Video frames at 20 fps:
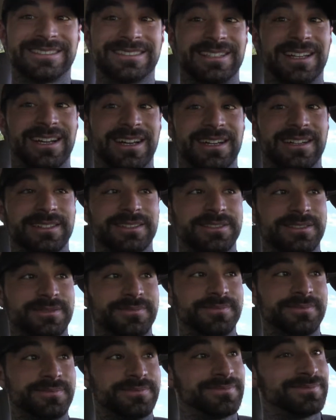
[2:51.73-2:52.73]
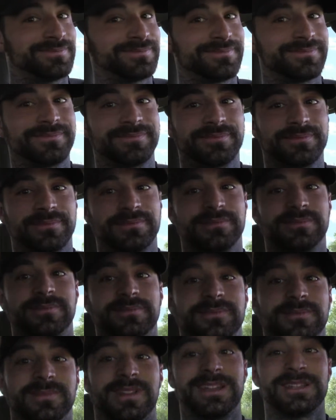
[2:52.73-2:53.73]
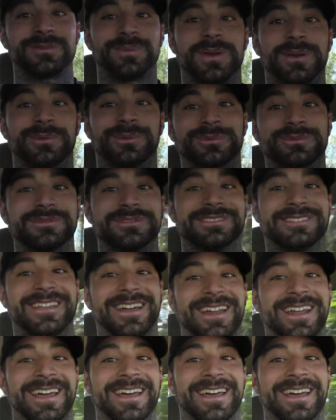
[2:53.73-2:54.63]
sign. Nice people, just gotta